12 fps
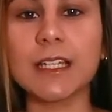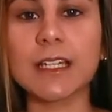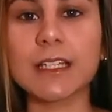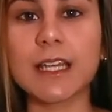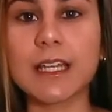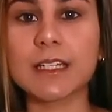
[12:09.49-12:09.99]

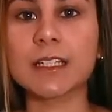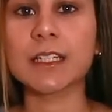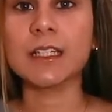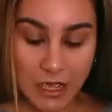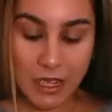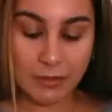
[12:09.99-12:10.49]
Again,
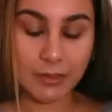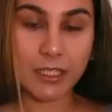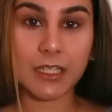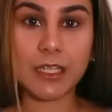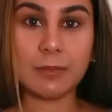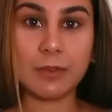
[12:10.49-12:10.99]
I'm
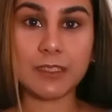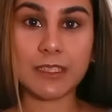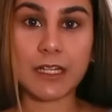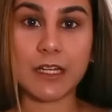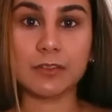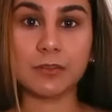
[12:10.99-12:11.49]
gonna keep it
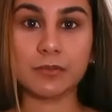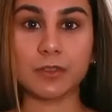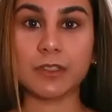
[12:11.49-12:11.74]
down for